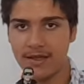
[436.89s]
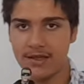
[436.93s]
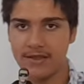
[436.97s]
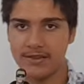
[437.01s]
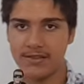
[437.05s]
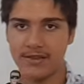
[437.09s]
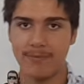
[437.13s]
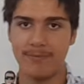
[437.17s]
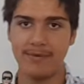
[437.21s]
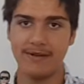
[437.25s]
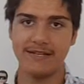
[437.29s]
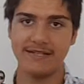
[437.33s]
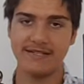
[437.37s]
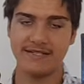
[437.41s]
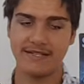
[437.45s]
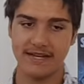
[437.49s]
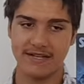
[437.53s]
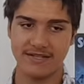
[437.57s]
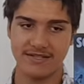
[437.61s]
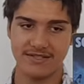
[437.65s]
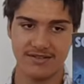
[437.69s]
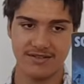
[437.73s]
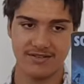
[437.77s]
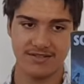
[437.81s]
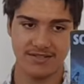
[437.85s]
The
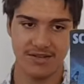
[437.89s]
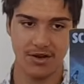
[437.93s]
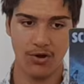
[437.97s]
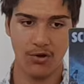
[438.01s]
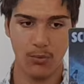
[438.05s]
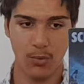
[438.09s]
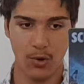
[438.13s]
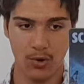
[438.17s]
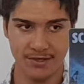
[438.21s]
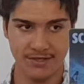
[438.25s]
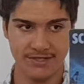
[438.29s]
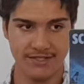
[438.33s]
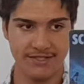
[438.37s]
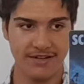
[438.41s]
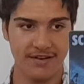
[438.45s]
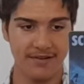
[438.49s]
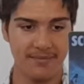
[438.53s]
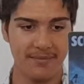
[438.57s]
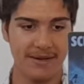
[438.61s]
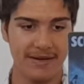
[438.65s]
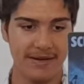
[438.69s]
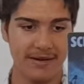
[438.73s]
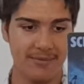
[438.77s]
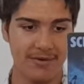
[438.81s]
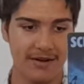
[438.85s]
PlayStation Assault one should have
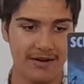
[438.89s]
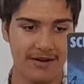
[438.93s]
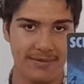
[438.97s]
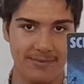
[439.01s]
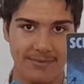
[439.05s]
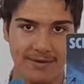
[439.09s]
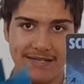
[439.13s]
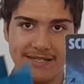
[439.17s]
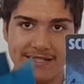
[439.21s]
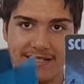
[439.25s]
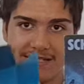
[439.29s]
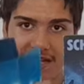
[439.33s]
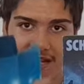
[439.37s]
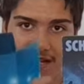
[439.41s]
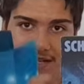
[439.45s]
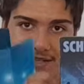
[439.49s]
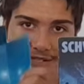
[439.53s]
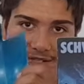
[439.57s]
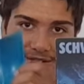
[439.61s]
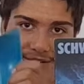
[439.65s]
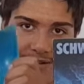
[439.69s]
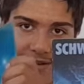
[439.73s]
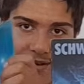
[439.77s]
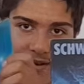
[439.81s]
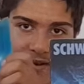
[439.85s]
been a bloody
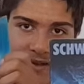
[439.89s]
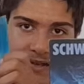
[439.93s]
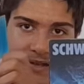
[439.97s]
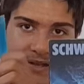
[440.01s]
PlayStation.